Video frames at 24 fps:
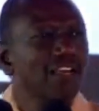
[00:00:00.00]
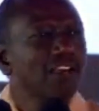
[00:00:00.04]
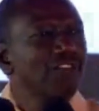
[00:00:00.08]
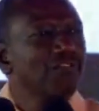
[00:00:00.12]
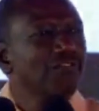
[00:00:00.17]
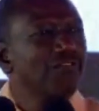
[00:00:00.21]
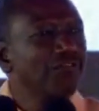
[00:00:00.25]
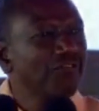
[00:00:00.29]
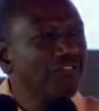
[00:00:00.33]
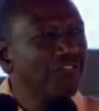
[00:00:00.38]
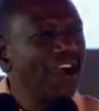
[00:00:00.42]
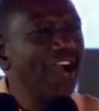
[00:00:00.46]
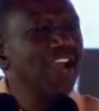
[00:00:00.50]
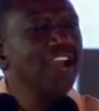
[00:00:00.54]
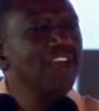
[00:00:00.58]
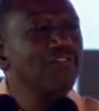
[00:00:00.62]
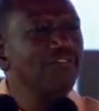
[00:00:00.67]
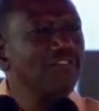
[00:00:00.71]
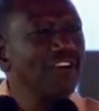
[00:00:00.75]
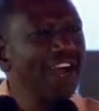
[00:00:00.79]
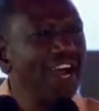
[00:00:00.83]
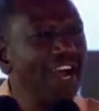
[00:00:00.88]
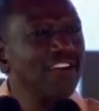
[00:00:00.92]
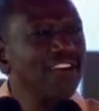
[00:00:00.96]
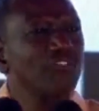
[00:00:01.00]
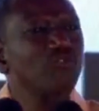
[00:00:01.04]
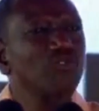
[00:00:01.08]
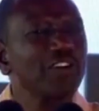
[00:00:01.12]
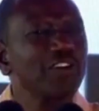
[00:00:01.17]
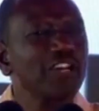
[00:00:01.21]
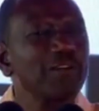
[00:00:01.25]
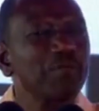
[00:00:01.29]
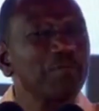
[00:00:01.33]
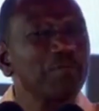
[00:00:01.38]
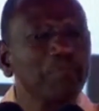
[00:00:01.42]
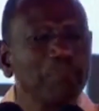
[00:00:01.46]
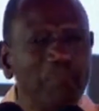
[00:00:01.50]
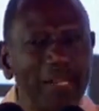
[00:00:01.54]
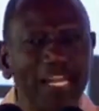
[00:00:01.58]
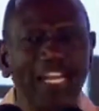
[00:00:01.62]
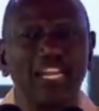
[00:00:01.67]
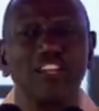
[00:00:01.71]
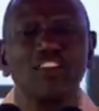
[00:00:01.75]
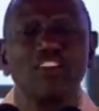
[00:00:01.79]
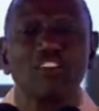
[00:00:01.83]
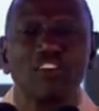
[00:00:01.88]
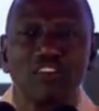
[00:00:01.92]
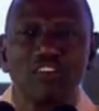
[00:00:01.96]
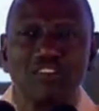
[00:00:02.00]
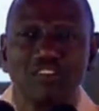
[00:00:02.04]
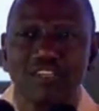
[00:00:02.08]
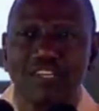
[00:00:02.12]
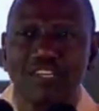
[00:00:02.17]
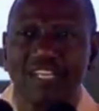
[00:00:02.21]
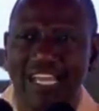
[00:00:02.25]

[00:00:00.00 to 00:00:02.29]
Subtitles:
500 billion